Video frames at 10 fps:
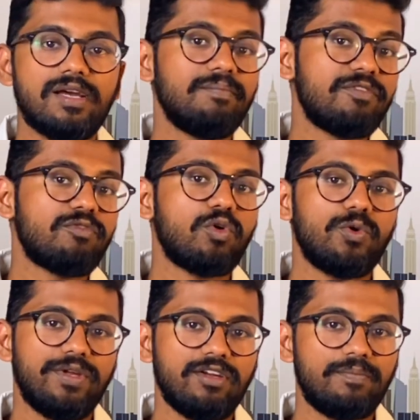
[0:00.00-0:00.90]
before
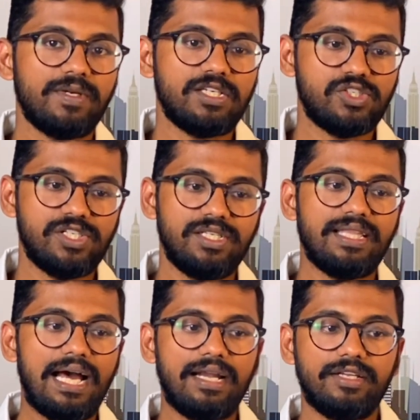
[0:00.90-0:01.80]
doing a PhD
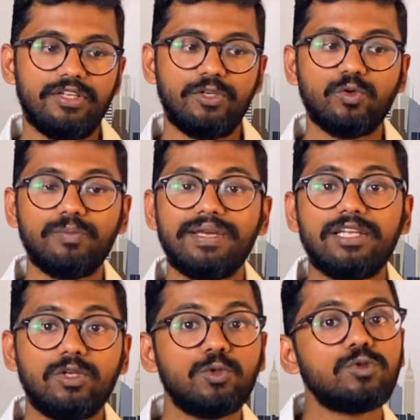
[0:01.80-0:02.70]
that you may
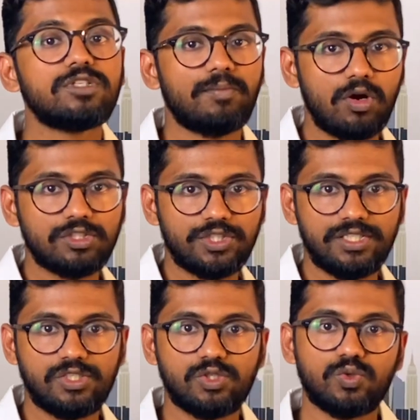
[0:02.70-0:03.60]
lose
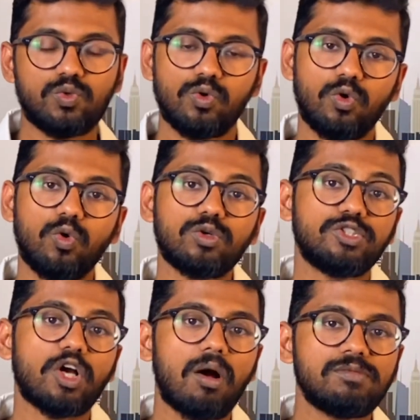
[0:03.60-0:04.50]
opportunities to go to
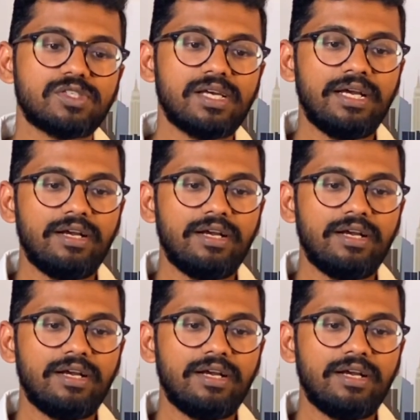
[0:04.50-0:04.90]
jobs